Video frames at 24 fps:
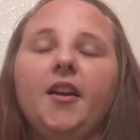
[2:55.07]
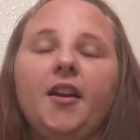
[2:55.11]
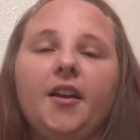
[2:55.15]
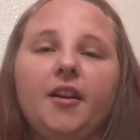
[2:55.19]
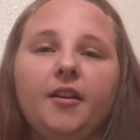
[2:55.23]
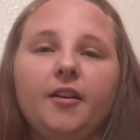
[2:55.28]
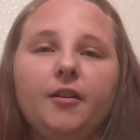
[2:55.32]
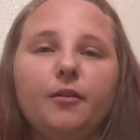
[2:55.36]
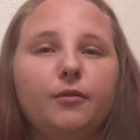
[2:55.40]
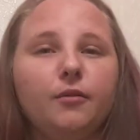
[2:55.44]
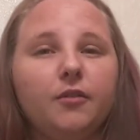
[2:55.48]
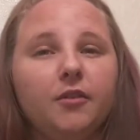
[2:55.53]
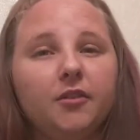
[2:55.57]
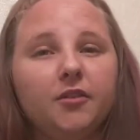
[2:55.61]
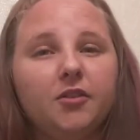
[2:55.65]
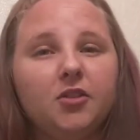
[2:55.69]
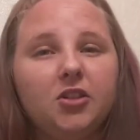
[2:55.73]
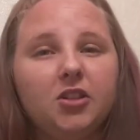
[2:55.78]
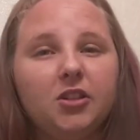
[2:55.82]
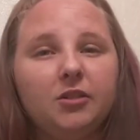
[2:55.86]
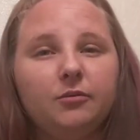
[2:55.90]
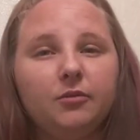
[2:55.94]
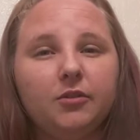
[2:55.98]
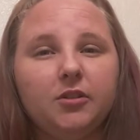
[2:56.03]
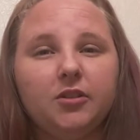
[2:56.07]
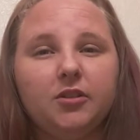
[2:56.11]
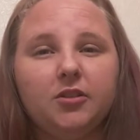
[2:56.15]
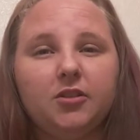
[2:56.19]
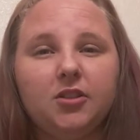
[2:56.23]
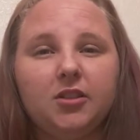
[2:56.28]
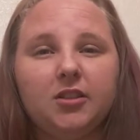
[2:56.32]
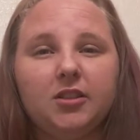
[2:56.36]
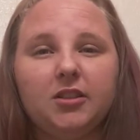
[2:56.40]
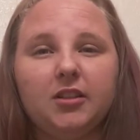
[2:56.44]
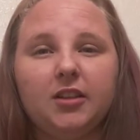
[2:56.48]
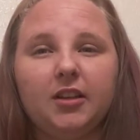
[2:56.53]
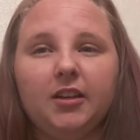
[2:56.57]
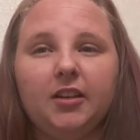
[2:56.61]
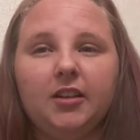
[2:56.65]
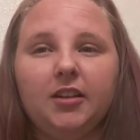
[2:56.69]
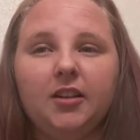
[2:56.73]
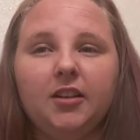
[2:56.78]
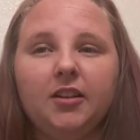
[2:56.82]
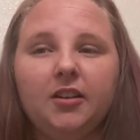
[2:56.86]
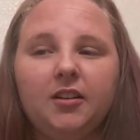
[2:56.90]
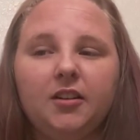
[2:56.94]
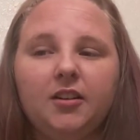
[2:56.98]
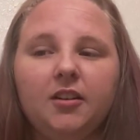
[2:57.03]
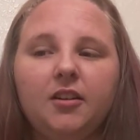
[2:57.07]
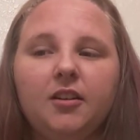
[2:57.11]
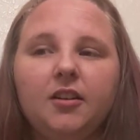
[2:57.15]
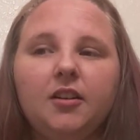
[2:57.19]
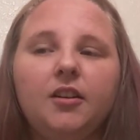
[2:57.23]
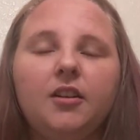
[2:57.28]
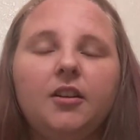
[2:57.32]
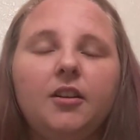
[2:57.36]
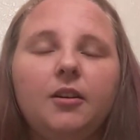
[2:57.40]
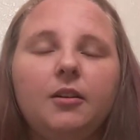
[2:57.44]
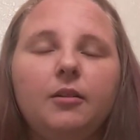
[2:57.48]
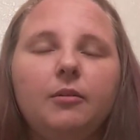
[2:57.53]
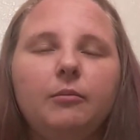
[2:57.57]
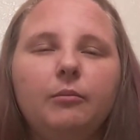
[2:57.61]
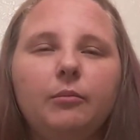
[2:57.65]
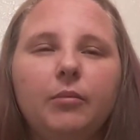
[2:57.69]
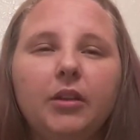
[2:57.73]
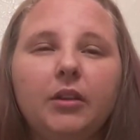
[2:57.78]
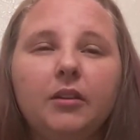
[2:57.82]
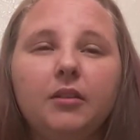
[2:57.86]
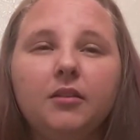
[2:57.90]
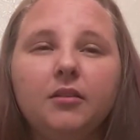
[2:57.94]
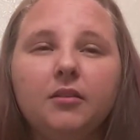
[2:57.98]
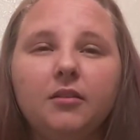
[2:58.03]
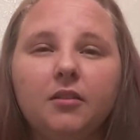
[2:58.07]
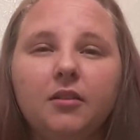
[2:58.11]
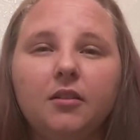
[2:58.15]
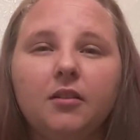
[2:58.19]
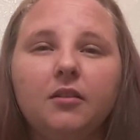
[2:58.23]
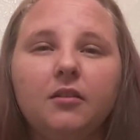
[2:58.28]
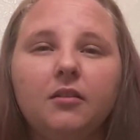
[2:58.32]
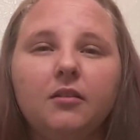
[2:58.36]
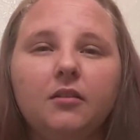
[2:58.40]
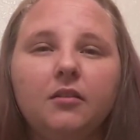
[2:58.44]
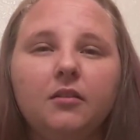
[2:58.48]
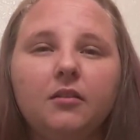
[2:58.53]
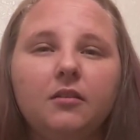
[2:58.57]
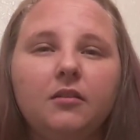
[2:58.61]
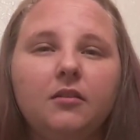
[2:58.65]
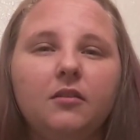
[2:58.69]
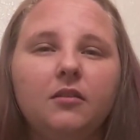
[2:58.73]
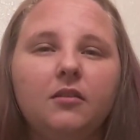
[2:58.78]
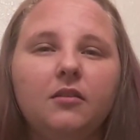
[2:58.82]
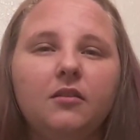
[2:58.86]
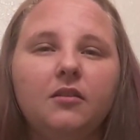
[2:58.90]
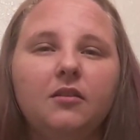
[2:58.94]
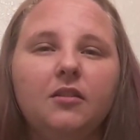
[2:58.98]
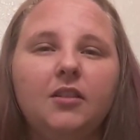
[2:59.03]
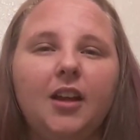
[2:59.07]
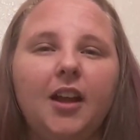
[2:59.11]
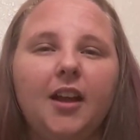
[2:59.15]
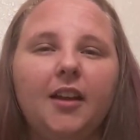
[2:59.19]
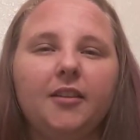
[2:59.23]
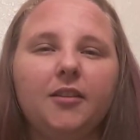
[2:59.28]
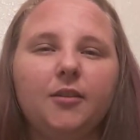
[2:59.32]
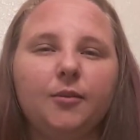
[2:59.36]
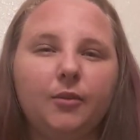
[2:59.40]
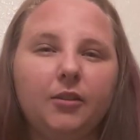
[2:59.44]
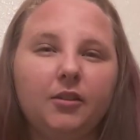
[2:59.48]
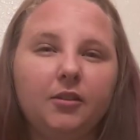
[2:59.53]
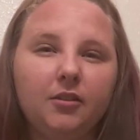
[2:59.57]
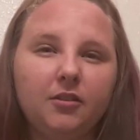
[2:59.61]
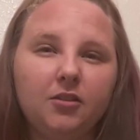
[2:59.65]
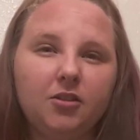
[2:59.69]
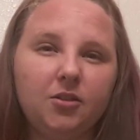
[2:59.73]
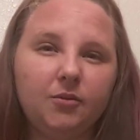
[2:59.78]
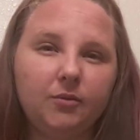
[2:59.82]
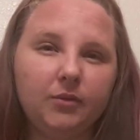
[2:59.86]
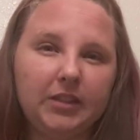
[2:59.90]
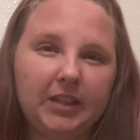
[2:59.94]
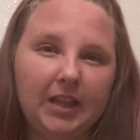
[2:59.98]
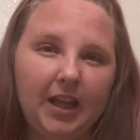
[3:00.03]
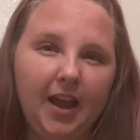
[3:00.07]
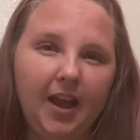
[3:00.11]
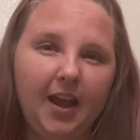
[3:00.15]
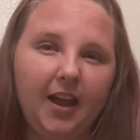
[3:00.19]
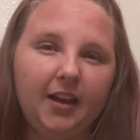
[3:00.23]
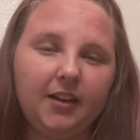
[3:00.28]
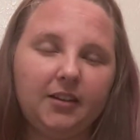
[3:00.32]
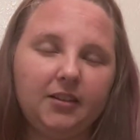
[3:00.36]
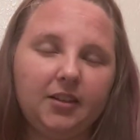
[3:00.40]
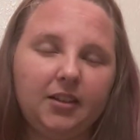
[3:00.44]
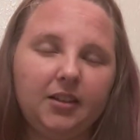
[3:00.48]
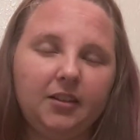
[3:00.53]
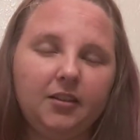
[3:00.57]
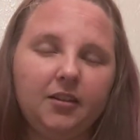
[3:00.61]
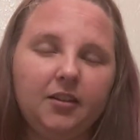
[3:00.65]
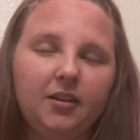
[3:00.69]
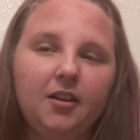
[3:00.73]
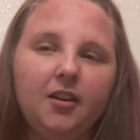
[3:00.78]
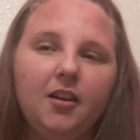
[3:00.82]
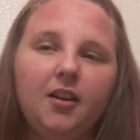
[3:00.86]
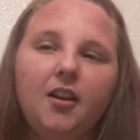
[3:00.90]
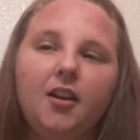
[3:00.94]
or she would have just, like, been not the way that she was acting.